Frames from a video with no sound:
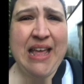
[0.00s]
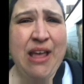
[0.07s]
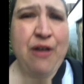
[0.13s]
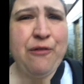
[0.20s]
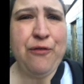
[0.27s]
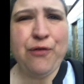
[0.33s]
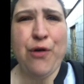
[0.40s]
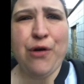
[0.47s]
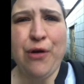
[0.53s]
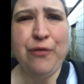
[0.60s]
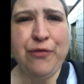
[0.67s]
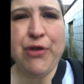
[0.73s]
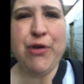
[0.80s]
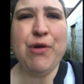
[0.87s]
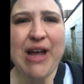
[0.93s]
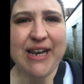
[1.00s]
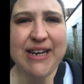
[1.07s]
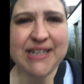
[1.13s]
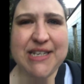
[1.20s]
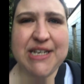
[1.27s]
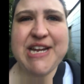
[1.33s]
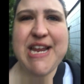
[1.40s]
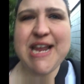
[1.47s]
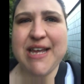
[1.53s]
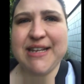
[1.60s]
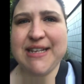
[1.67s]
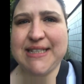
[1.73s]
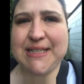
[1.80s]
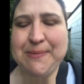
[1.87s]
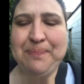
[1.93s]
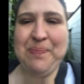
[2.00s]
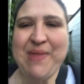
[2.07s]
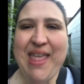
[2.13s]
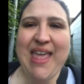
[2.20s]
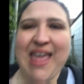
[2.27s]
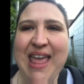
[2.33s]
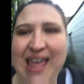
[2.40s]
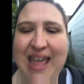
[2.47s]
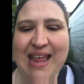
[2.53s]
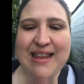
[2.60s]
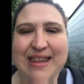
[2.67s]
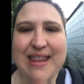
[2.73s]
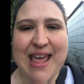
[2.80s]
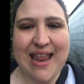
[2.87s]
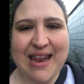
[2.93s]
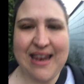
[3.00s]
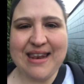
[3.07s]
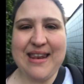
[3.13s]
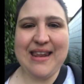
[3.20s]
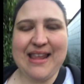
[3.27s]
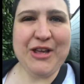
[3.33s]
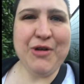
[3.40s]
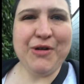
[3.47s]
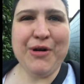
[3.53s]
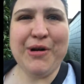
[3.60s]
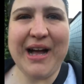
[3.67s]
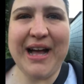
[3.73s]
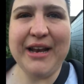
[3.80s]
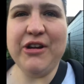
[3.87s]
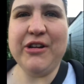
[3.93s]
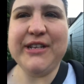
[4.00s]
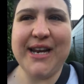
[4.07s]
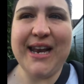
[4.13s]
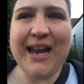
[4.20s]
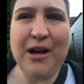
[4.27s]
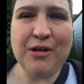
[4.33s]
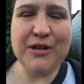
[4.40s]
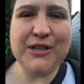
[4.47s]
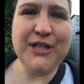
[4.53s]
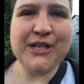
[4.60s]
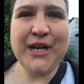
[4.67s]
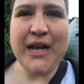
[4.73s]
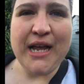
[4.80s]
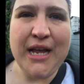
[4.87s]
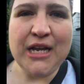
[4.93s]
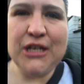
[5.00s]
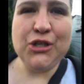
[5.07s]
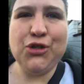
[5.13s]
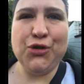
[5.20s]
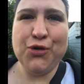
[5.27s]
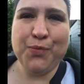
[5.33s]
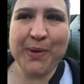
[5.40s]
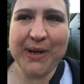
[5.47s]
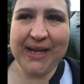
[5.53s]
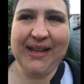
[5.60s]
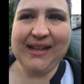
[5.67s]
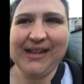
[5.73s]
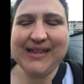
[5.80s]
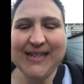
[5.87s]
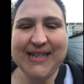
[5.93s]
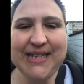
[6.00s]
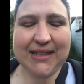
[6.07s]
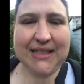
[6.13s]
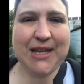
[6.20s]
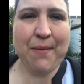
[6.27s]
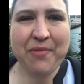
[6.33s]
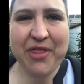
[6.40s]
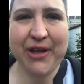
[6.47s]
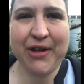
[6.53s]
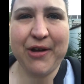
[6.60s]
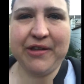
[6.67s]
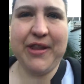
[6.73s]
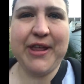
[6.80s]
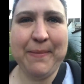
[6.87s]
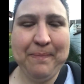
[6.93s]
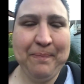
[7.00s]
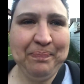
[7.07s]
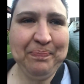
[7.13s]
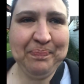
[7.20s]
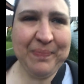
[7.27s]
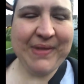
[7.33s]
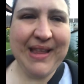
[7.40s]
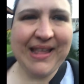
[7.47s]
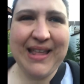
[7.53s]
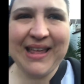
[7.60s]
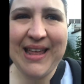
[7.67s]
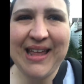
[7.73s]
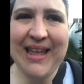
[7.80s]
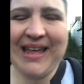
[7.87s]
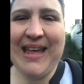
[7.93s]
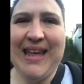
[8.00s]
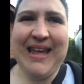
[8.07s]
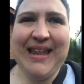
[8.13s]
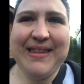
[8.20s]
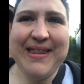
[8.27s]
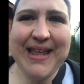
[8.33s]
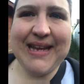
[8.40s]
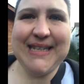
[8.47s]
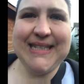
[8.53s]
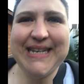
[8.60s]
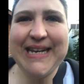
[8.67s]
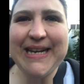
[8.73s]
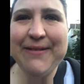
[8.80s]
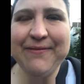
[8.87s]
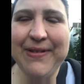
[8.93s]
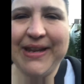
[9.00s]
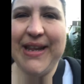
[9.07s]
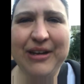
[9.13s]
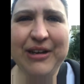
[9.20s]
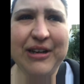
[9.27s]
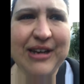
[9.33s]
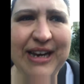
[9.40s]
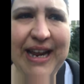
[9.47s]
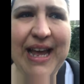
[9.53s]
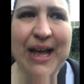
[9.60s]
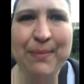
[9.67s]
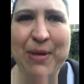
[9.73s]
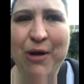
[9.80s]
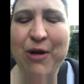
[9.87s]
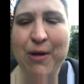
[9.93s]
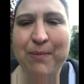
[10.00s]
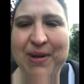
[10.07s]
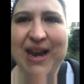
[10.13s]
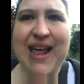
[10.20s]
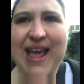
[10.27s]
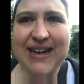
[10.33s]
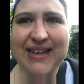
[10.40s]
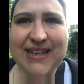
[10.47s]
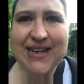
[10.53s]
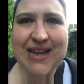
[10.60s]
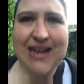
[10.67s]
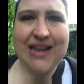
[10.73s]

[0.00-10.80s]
for a few hundred years, then you are not allowed to build something on them. There's even a nuclear power plant